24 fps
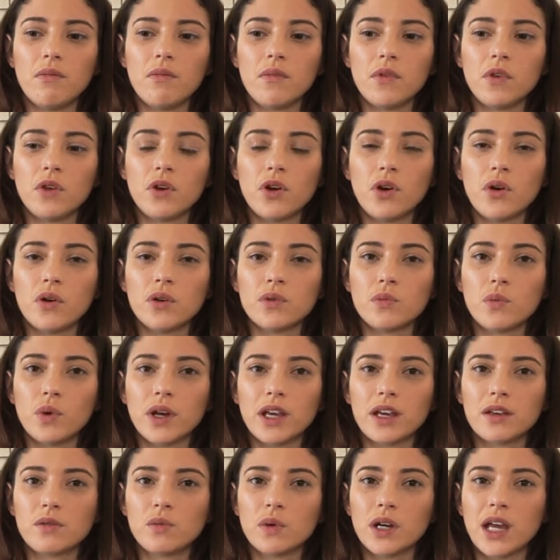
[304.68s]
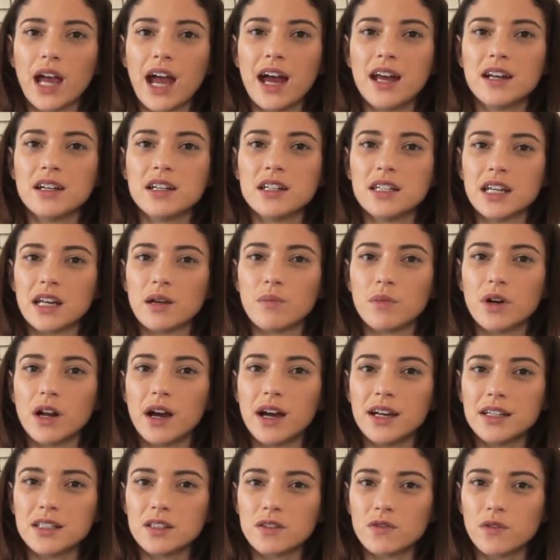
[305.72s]
you know, we, we can't
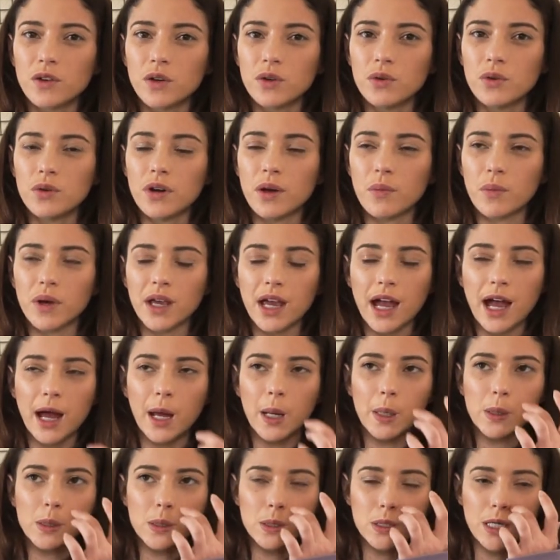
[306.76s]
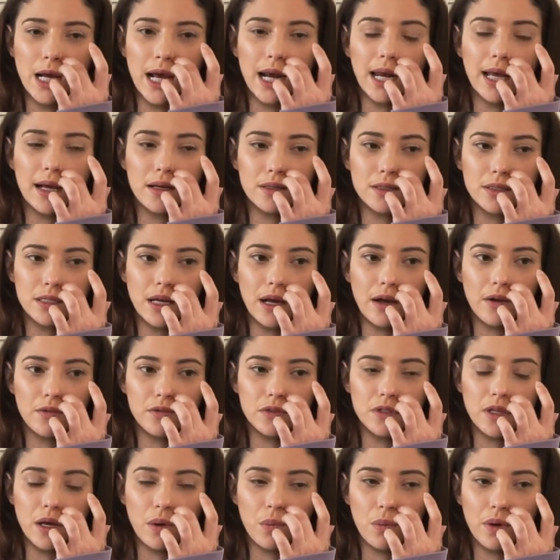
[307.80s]
demonize food and we can't tell
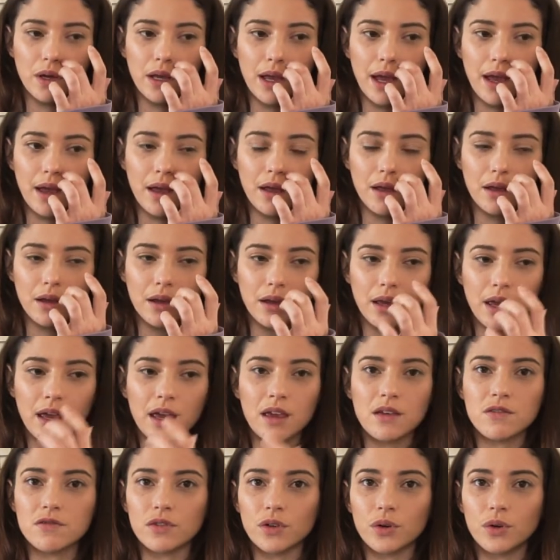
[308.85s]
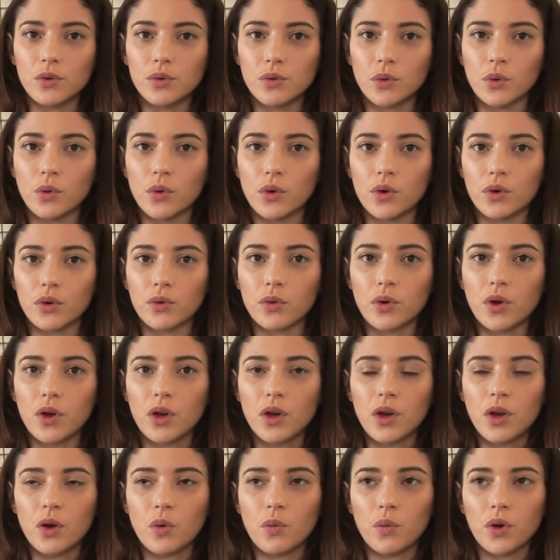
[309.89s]
ourselves that we are evil or
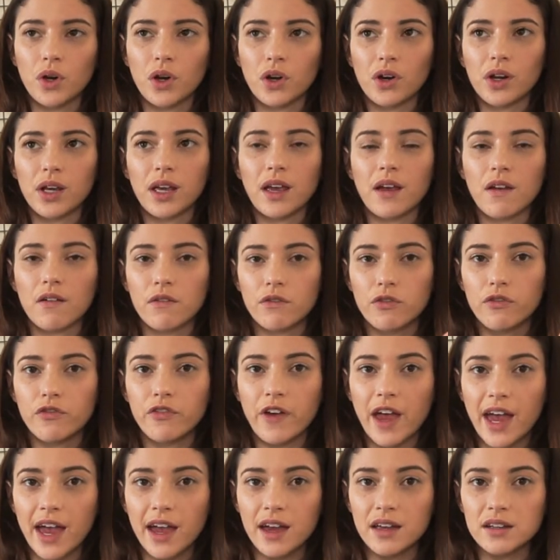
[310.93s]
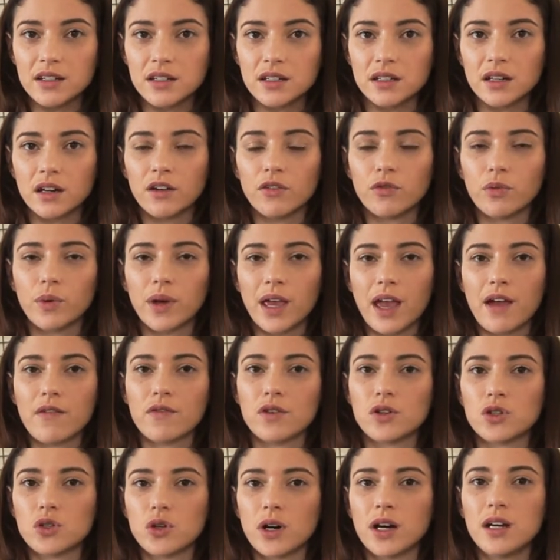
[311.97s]
we're going to get fat if we have a
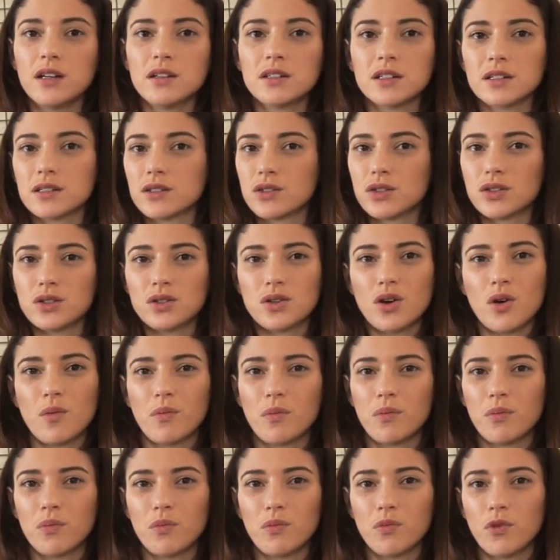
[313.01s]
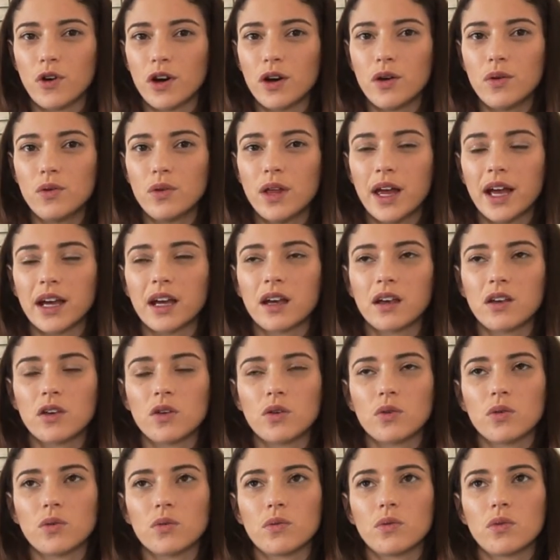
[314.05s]
treat. It's just not real. Like
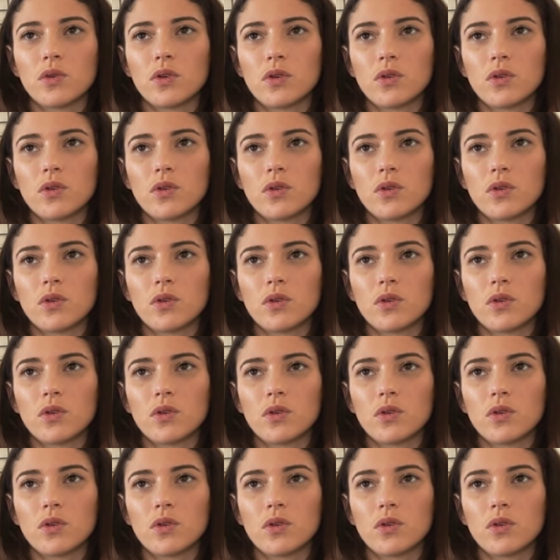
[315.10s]
you